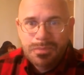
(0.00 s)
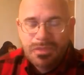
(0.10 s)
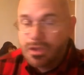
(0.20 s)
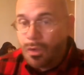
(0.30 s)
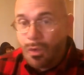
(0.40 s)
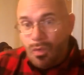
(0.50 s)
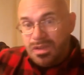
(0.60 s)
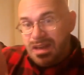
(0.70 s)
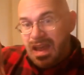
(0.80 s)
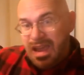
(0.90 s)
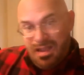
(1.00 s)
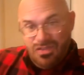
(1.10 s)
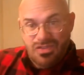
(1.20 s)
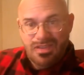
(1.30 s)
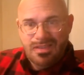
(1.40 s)
The golden
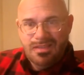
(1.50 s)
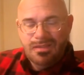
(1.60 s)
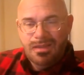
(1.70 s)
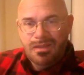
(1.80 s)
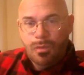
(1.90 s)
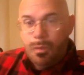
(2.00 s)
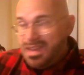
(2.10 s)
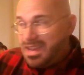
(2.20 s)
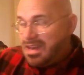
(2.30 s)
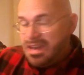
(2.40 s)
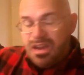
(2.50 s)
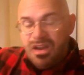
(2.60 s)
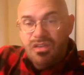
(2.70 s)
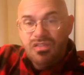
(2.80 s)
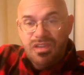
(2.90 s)
age. When we get
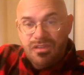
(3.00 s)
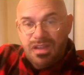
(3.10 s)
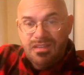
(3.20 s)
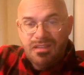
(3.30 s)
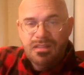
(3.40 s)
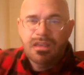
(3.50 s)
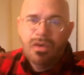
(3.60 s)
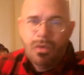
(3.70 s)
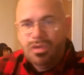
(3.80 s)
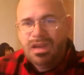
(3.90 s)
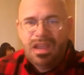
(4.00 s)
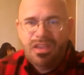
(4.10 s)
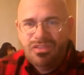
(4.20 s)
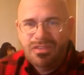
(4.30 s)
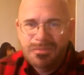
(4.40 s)
near Sirius is the golden
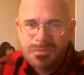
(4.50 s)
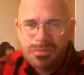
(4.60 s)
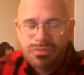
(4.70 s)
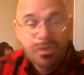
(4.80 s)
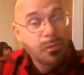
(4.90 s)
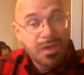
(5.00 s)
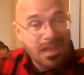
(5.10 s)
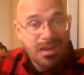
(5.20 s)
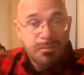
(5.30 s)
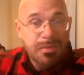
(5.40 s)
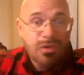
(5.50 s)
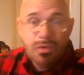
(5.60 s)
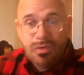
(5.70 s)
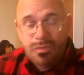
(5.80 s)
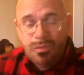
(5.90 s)
age. When we get
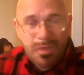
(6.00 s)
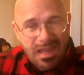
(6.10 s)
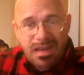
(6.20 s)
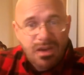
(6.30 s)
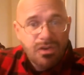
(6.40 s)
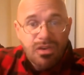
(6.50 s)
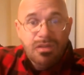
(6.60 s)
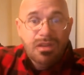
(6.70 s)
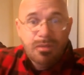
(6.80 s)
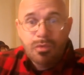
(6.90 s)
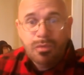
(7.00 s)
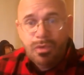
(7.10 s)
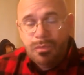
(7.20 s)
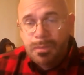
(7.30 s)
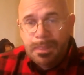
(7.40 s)
Nibiru. When we get near
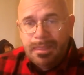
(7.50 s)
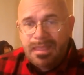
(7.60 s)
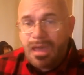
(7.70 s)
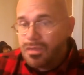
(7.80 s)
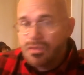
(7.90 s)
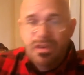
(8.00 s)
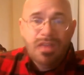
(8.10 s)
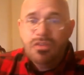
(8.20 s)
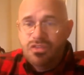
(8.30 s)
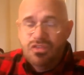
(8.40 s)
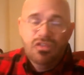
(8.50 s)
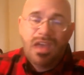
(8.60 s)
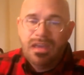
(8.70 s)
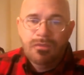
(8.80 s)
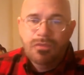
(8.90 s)
Nibiru. Now, there's another
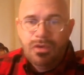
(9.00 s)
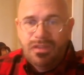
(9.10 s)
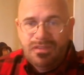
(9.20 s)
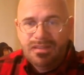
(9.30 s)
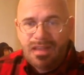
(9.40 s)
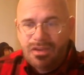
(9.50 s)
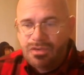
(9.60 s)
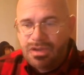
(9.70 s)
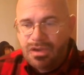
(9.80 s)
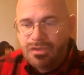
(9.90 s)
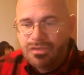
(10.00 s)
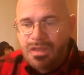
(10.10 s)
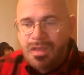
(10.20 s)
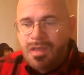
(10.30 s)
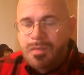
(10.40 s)
cycle of 3,600 years,
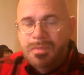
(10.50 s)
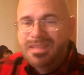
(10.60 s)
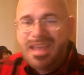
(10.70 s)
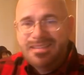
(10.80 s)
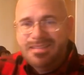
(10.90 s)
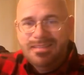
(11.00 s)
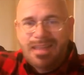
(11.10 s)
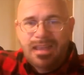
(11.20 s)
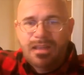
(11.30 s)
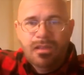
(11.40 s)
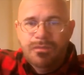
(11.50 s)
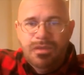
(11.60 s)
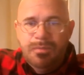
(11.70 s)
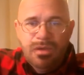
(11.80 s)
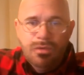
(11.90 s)
but that's the cycle of
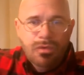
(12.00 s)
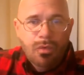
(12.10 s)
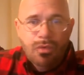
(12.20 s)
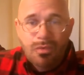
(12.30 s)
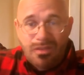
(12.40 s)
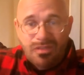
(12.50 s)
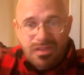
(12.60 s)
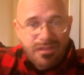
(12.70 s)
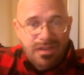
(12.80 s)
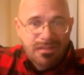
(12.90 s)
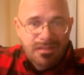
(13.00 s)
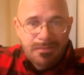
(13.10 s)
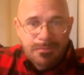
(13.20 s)
Nibiru going around Sirius.